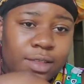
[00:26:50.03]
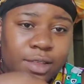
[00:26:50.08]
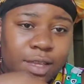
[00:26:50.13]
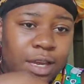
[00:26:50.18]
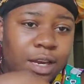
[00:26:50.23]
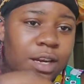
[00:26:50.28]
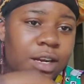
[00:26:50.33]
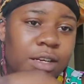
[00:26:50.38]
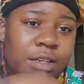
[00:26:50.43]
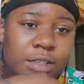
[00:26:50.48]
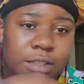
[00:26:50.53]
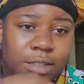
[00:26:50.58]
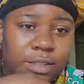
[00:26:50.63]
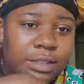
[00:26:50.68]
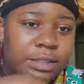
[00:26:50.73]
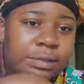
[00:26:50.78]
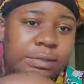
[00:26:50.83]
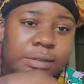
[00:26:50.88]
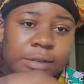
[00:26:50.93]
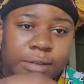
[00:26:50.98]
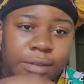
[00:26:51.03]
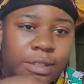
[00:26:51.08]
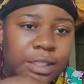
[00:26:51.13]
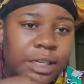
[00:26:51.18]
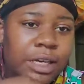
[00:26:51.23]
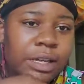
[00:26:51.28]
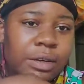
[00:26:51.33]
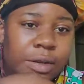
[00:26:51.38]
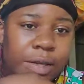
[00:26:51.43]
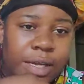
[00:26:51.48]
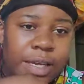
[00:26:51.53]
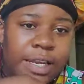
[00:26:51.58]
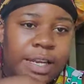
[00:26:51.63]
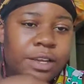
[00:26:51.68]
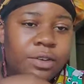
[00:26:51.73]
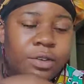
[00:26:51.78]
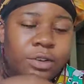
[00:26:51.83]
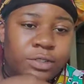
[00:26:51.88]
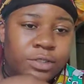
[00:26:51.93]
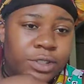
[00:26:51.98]
there are,
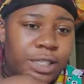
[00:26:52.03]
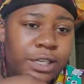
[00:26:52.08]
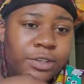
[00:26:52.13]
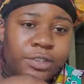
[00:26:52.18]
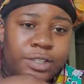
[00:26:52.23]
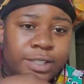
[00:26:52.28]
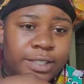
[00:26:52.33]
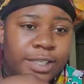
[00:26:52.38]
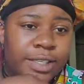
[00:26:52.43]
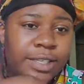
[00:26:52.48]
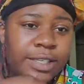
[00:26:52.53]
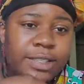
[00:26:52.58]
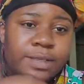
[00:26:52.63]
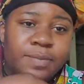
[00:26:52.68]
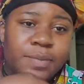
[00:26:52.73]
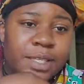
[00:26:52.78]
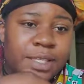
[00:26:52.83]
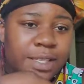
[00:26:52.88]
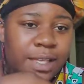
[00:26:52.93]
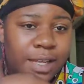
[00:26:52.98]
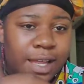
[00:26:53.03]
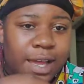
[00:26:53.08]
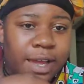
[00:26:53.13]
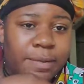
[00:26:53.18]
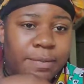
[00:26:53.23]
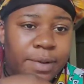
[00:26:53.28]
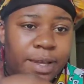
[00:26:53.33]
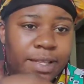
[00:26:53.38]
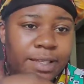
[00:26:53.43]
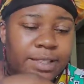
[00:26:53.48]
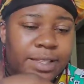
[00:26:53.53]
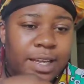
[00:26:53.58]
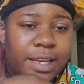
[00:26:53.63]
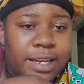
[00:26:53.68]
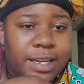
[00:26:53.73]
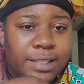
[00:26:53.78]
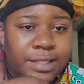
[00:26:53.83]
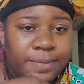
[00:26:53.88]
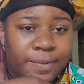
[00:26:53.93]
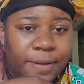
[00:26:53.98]
idiosyncrasies, misalignments that
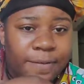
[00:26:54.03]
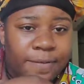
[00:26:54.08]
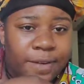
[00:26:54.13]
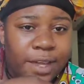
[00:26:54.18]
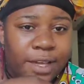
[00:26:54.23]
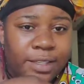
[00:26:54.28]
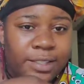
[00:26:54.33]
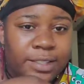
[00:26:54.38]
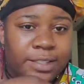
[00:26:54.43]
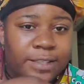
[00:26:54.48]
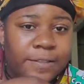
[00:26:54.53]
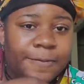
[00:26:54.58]
need to be fixed.